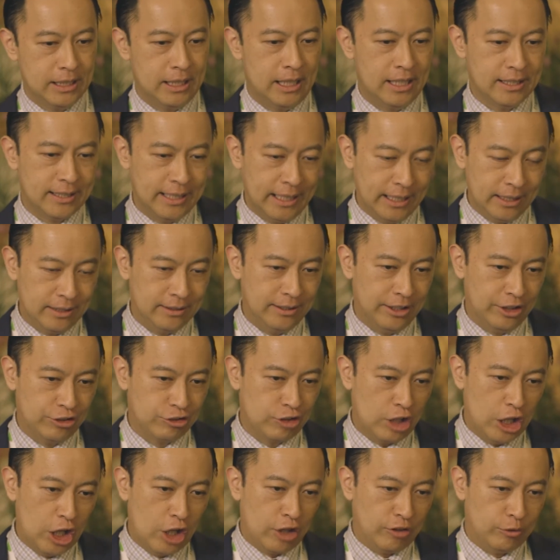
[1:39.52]
I think
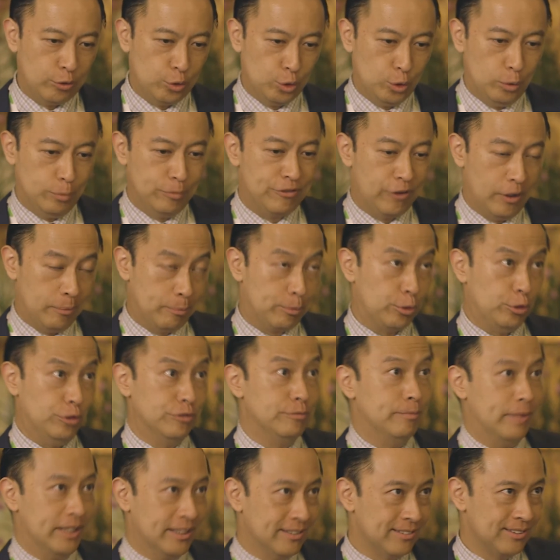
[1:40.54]
there's a lot of room for
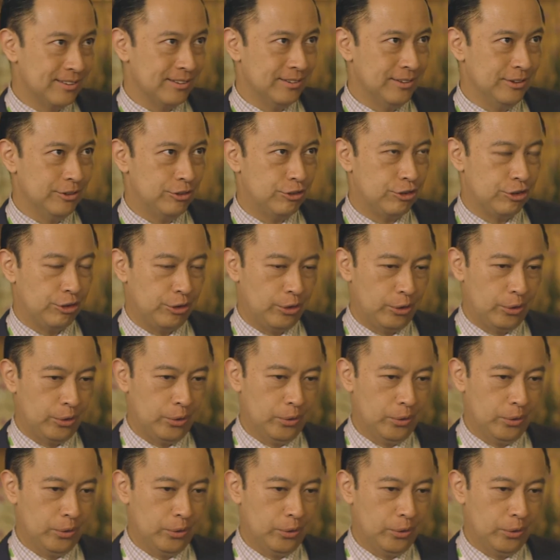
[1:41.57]
improvement to